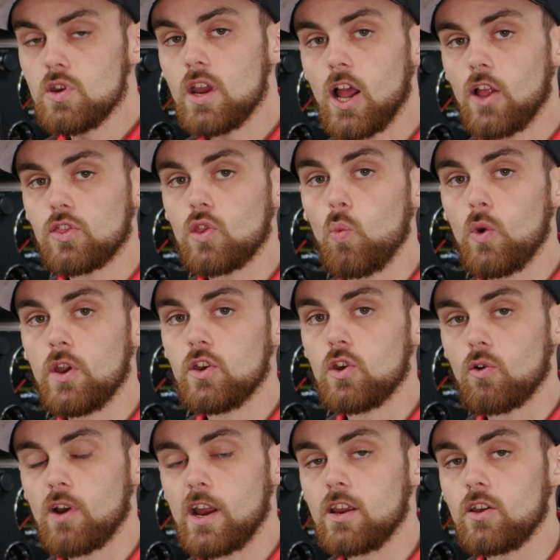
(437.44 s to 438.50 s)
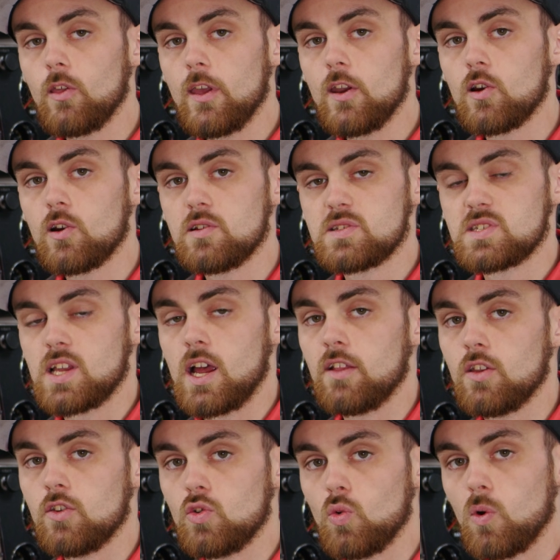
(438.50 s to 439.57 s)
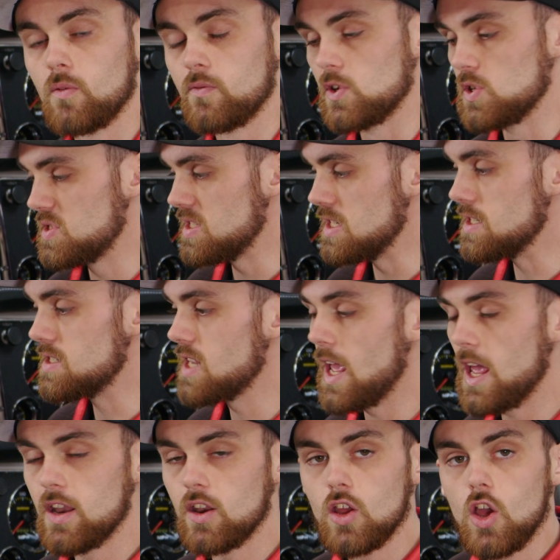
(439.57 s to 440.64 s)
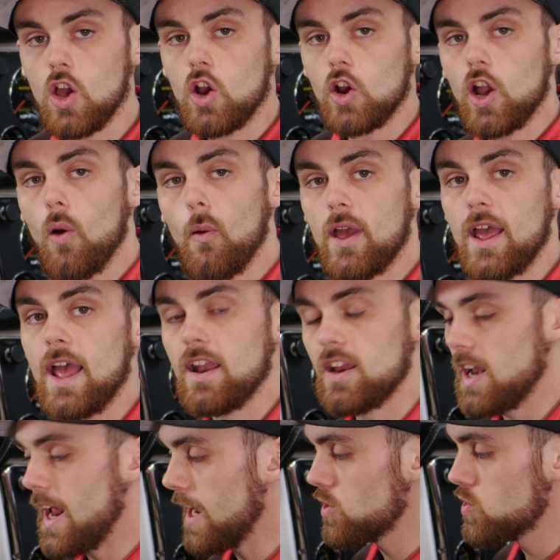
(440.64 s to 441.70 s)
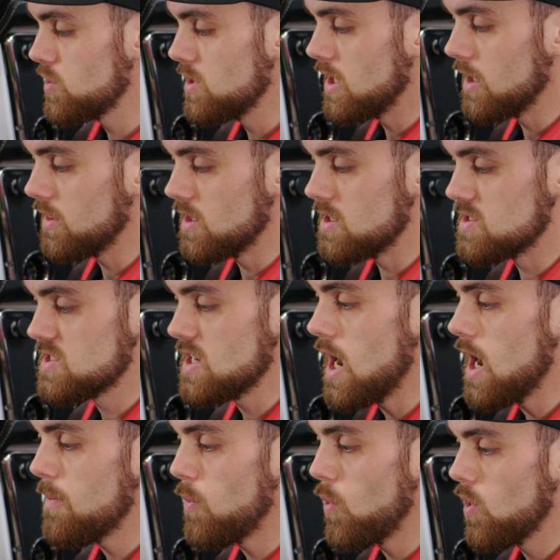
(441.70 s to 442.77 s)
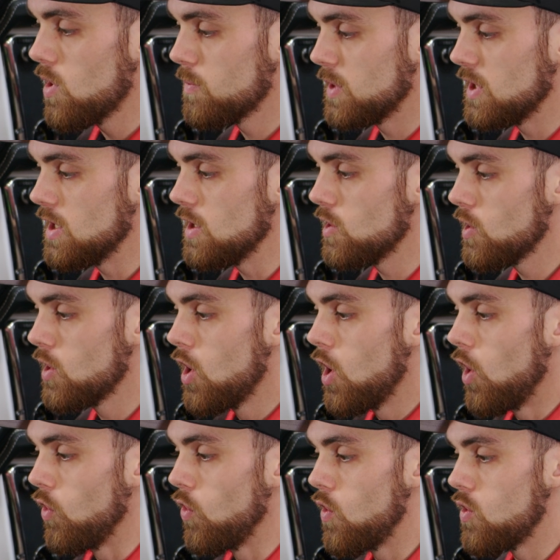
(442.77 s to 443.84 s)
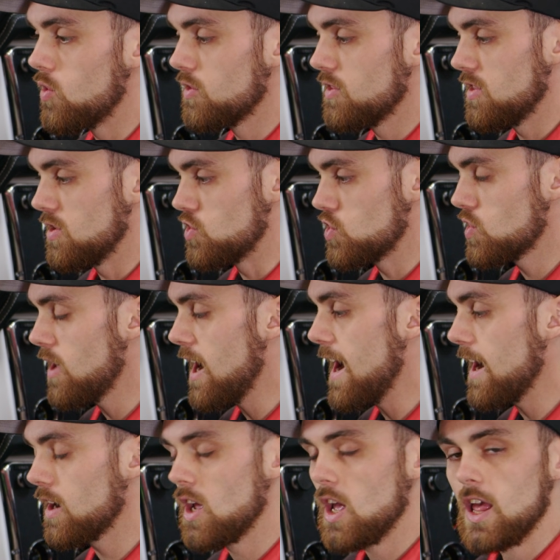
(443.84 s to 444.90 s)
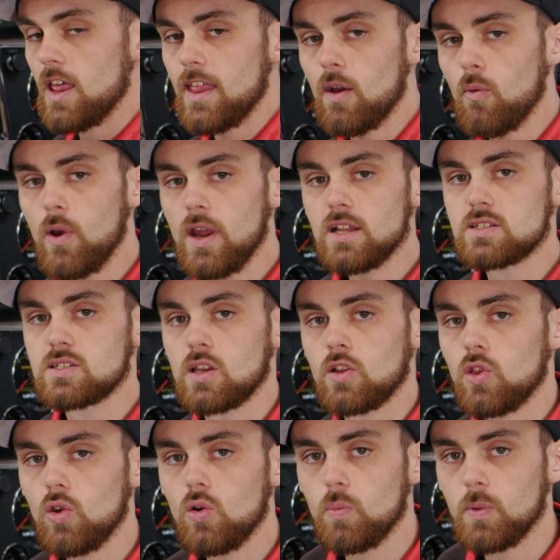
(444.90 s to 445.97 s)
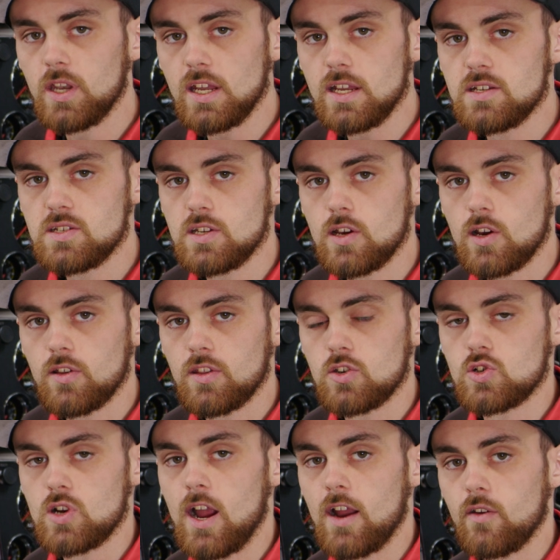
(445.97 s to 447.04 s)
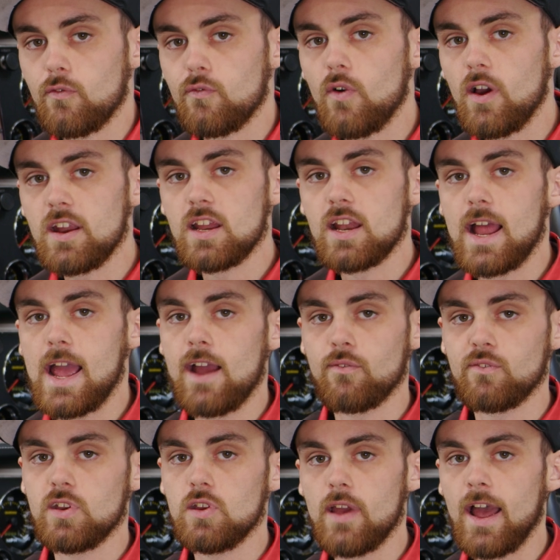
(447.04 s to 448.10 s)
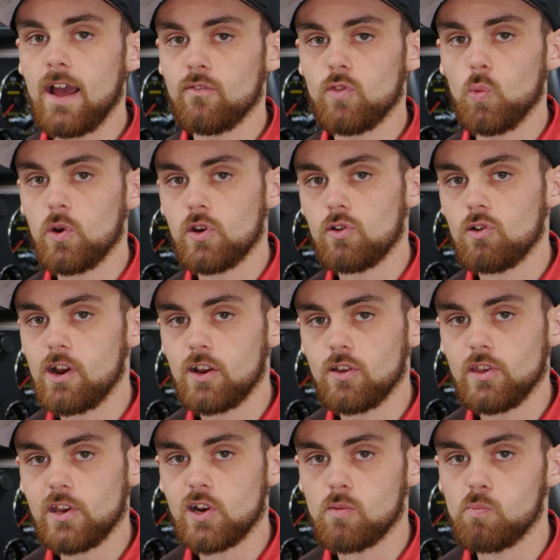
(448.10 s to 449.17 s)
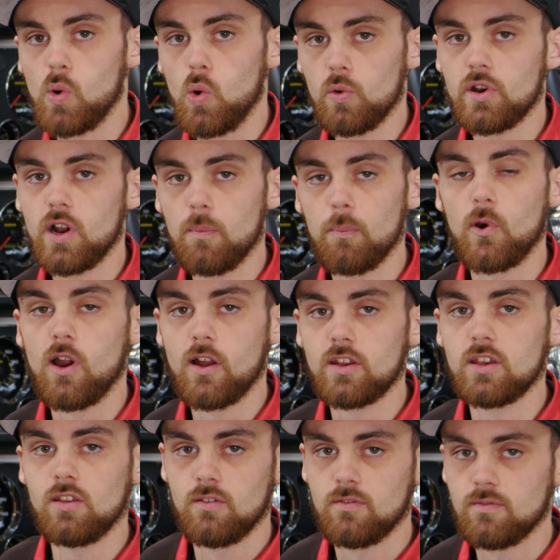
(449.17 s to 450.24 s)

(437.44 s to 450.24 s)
you got the window regulator inside the door of your C10, go ahead and actually get this top arm here along the track. That way it's a little bit easier than trying to fight it after you have the window regulator bolted up already.